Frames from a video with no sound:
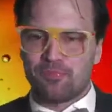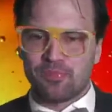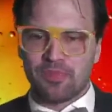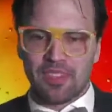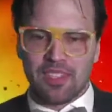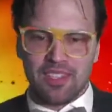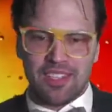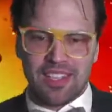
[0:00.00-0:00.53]

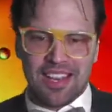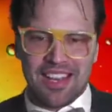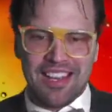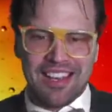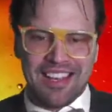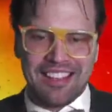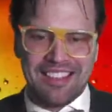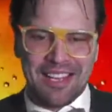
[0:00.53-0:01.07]
Yeah,
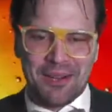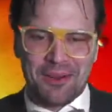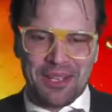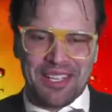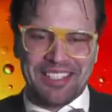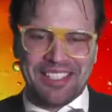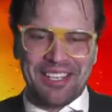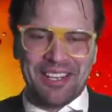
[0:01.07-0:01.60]
there
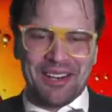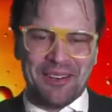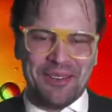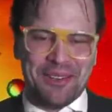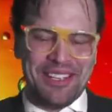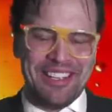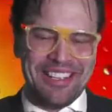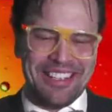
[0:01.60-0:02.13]
we
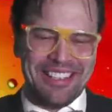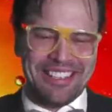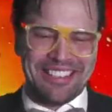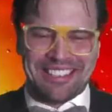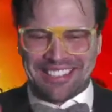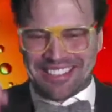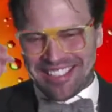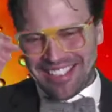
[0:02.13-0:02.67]
go.
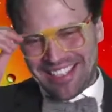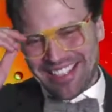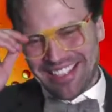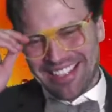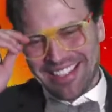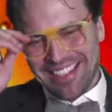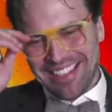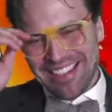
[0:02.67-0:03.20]
It's.
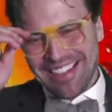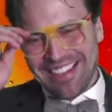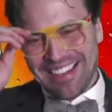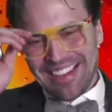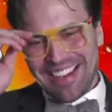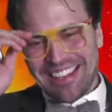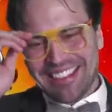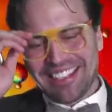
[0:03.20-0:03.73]

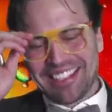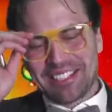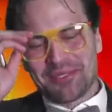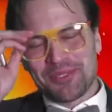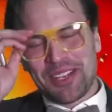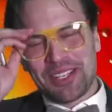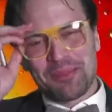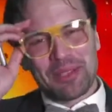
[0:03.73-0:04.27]
I think it's
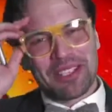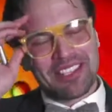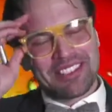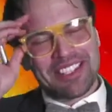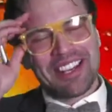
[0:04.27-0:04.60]
funny because I